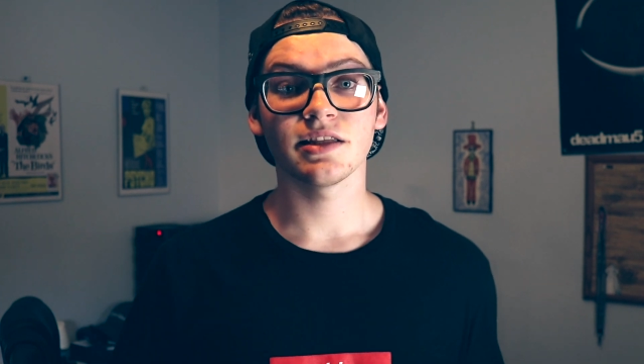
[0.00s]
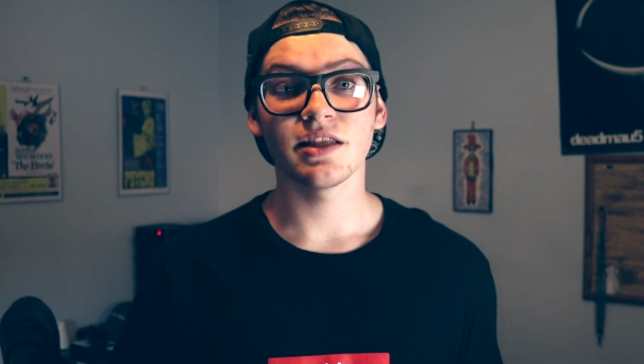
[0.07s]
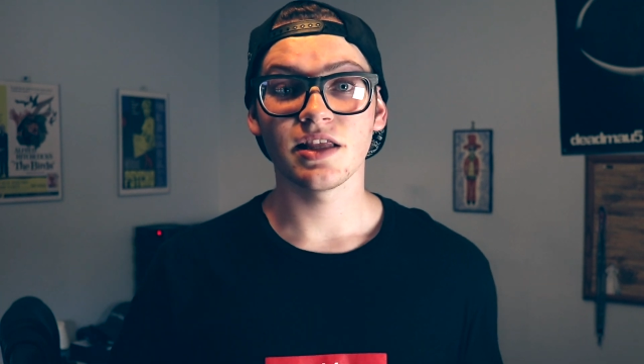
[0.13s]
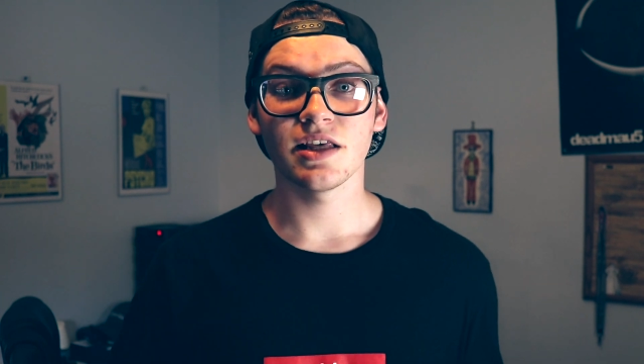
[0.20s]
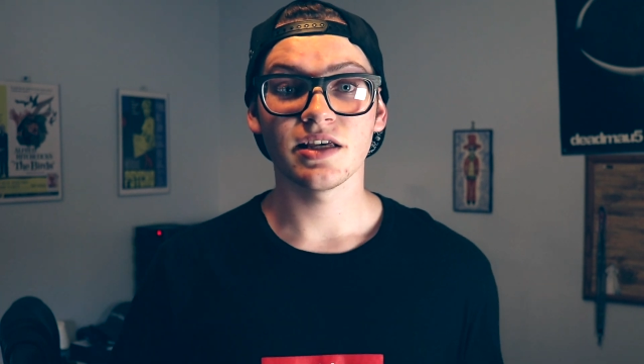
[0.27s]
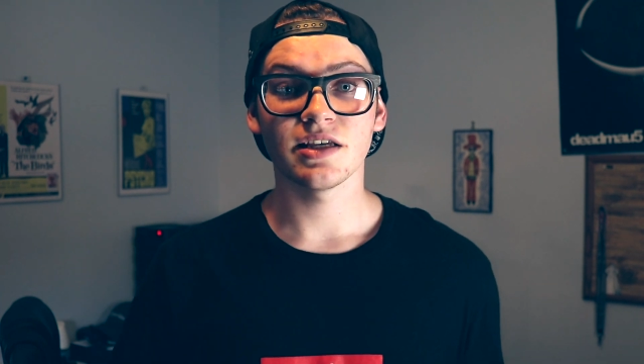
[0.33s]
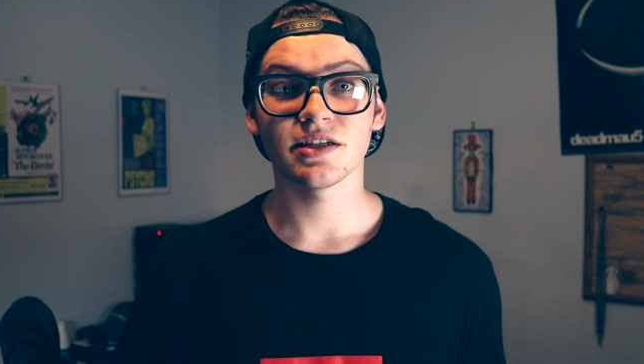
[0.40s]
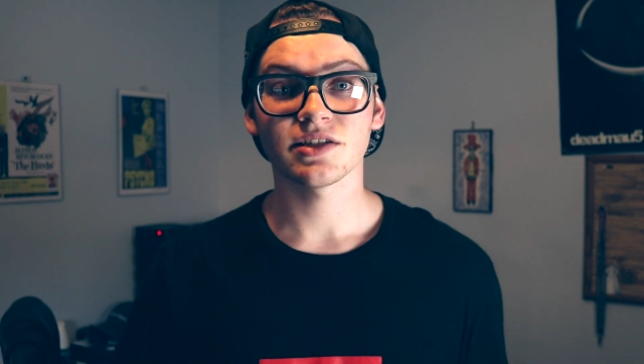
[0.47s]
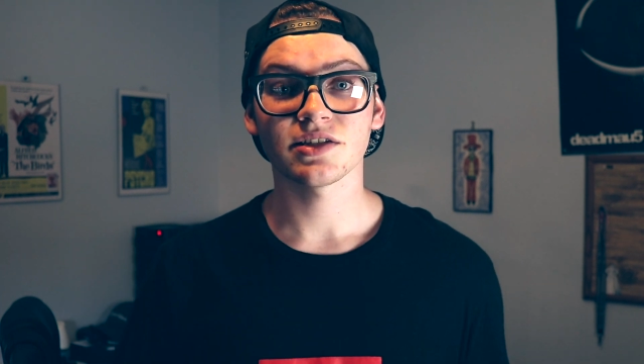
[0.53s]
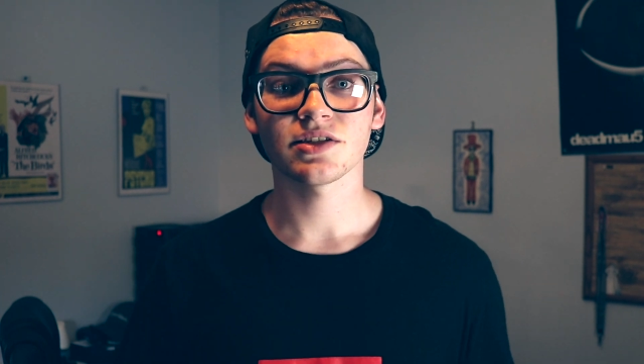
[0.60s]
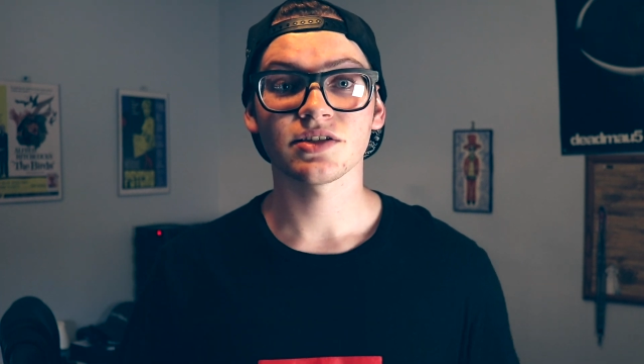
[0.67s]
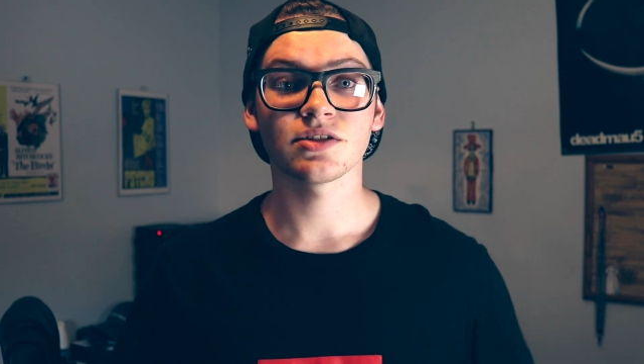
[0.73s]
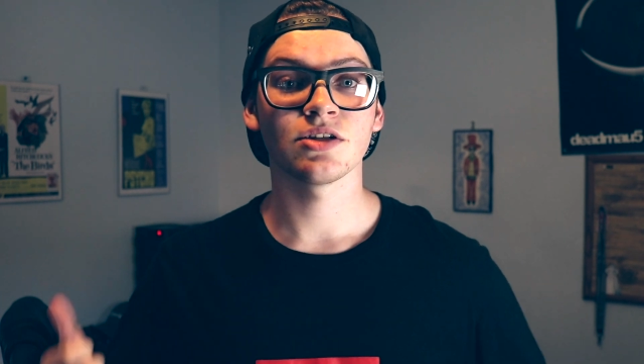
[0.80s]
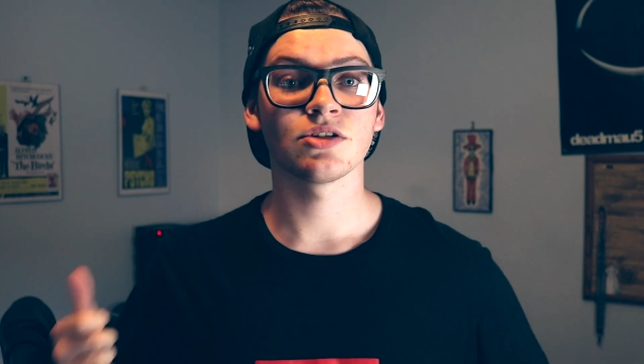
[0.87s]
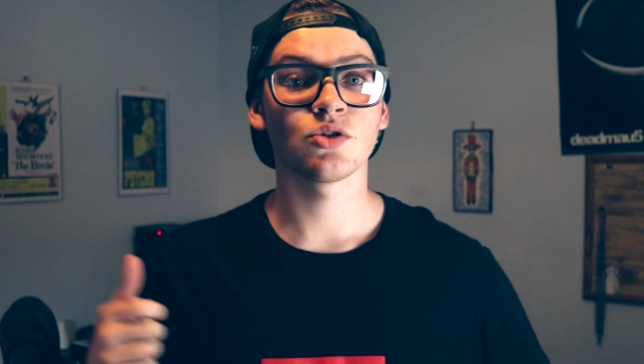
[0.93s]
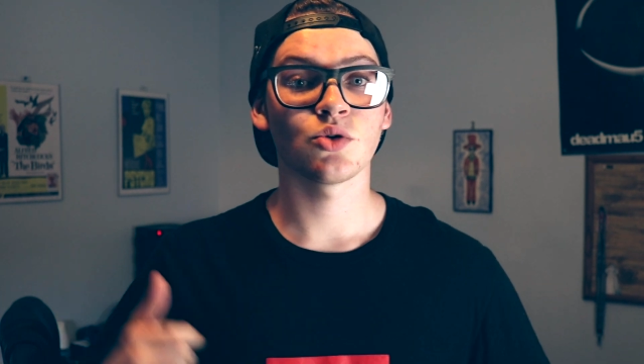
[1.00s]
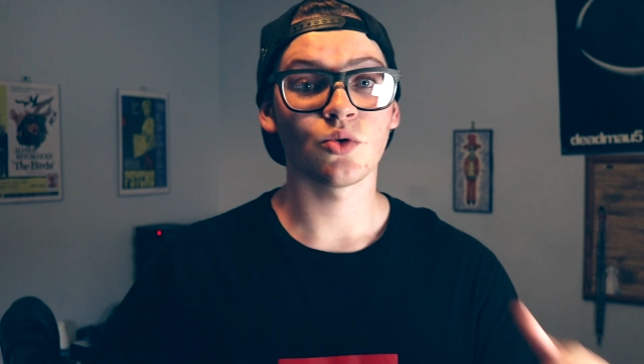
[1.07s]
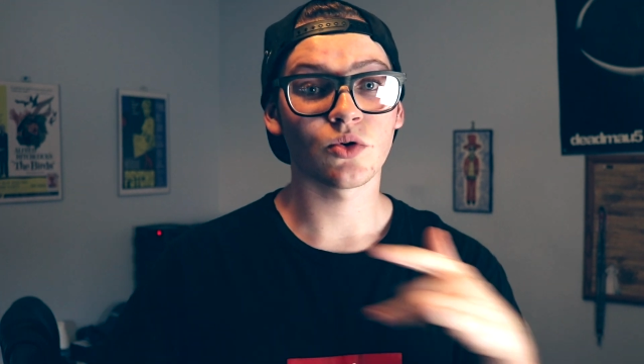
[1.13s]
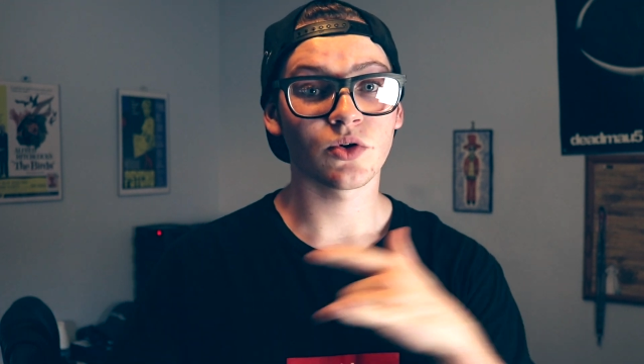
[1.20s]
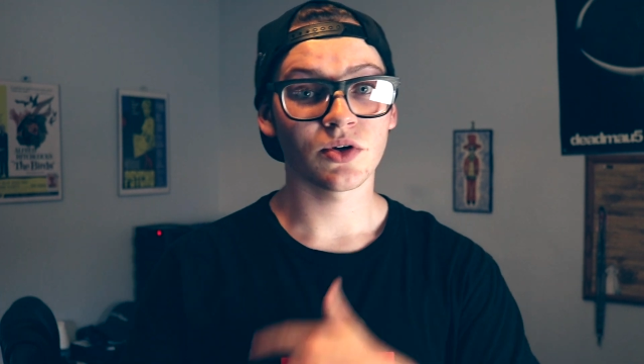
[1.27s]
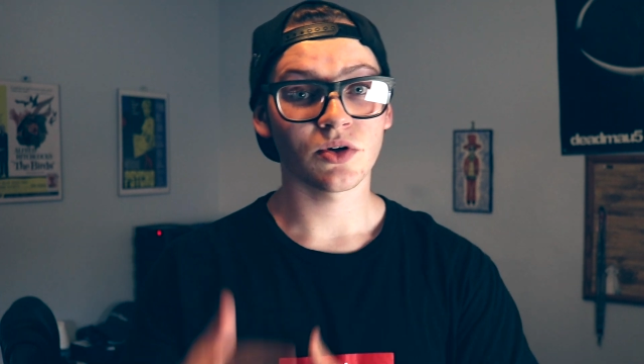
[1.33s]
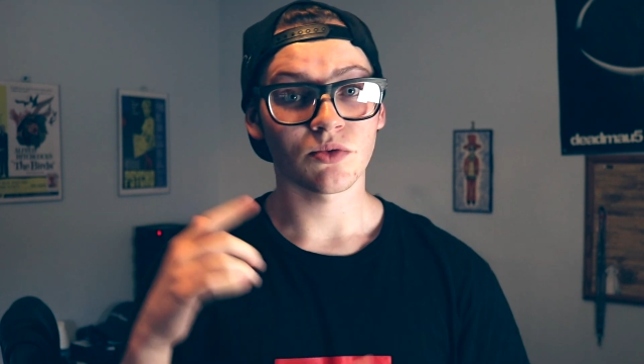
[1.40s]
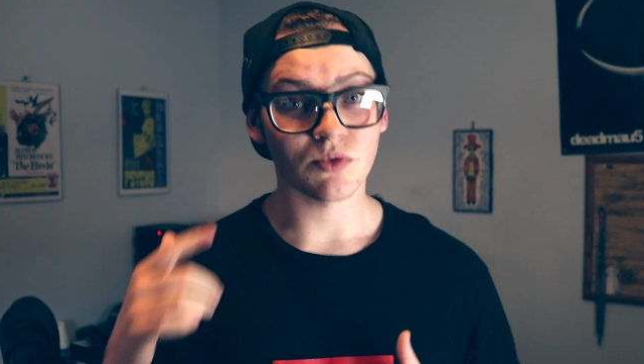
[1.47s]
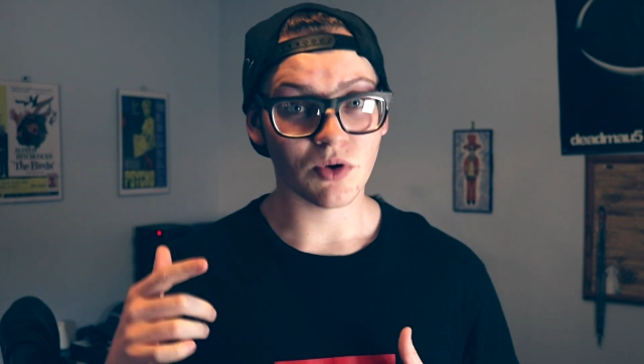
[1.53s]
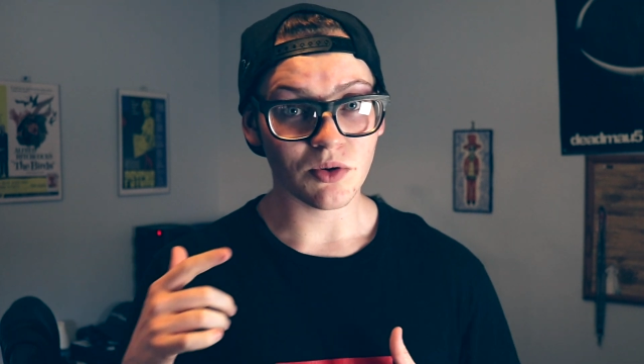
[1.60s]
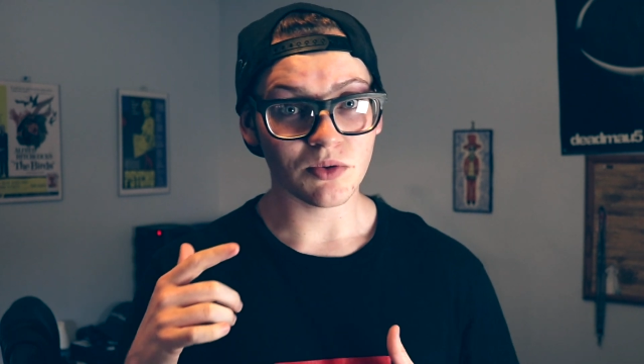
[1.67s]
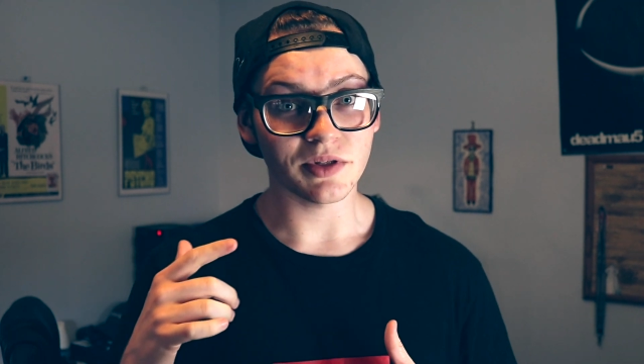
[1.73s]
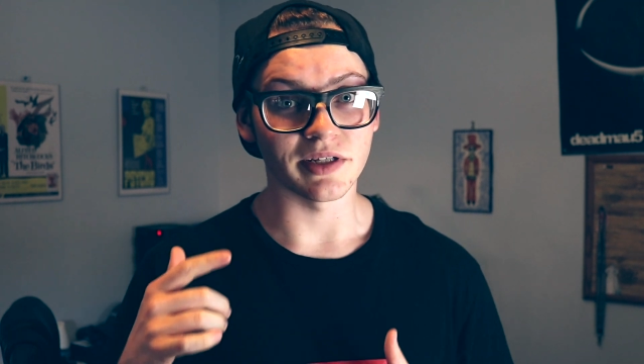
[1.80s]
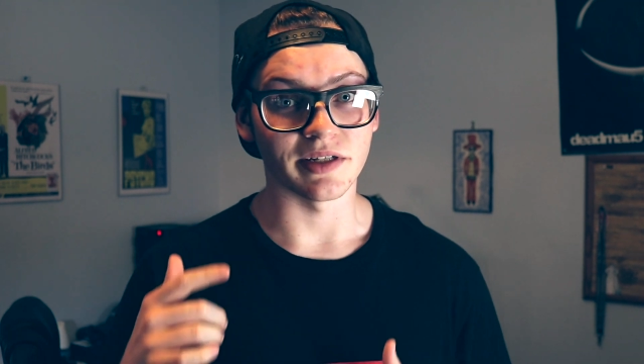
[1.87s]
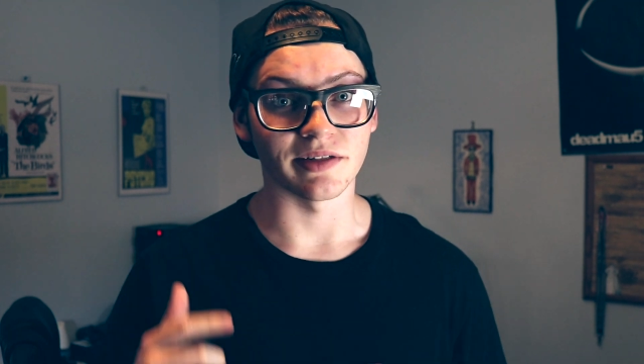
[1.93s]
this tutorial
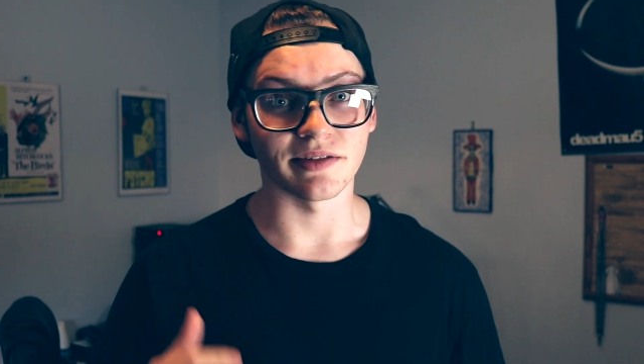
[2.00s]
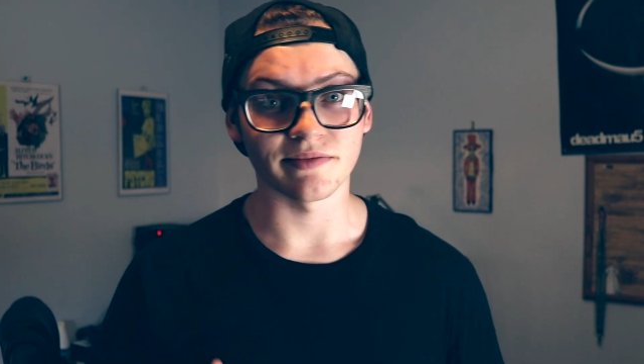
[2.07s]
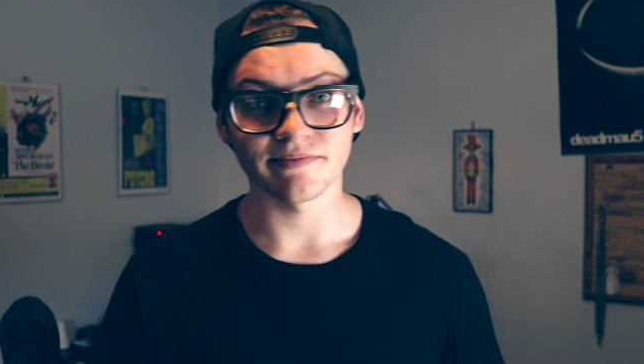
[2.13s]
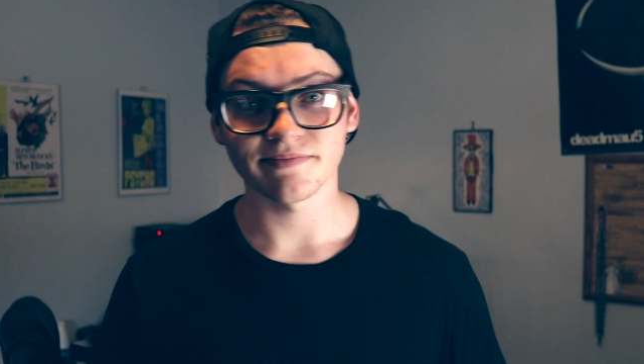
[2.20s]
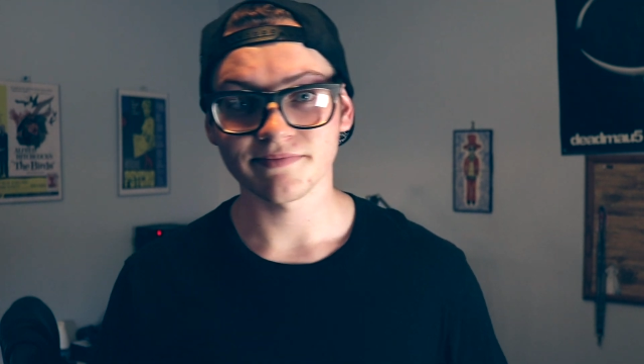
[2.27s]
rolling.